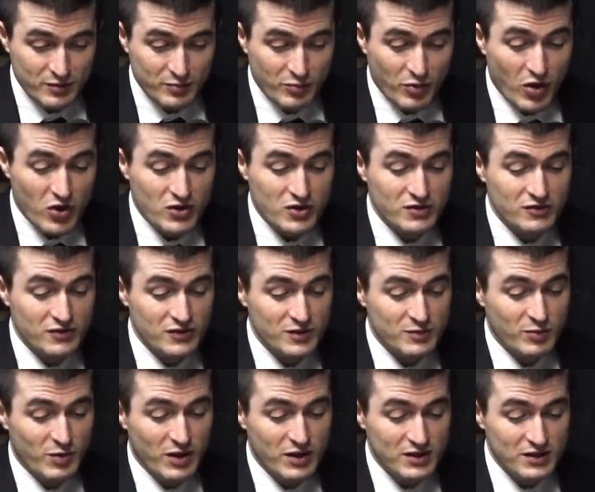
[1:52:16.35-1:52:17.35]
partially
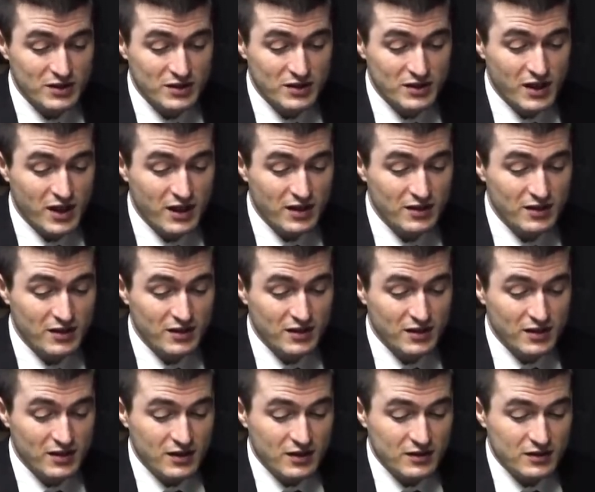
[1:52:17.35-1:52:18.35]
responding to that
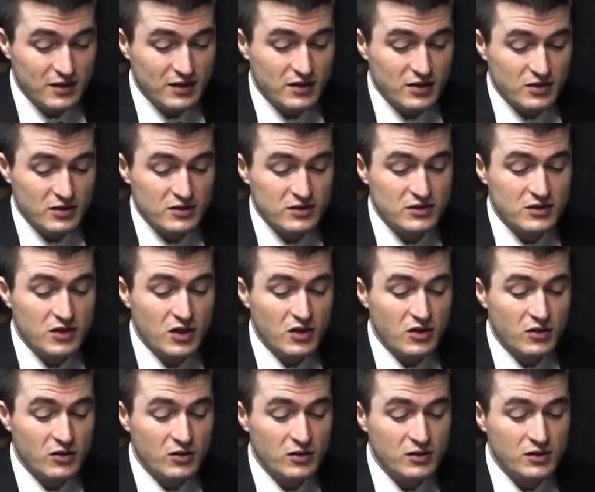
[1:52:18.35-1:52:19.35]
there are
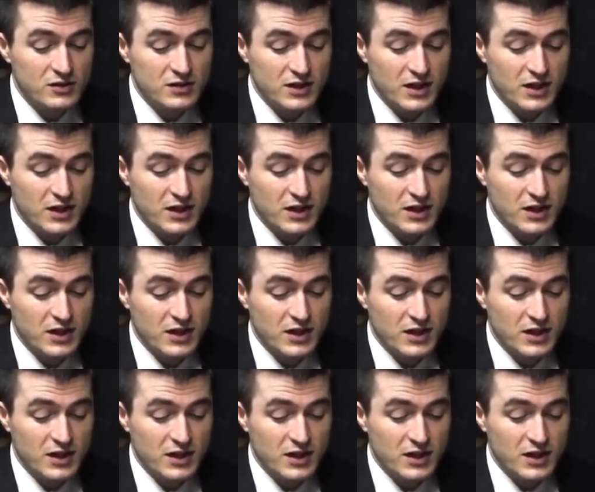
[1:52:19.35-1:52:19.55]
subtle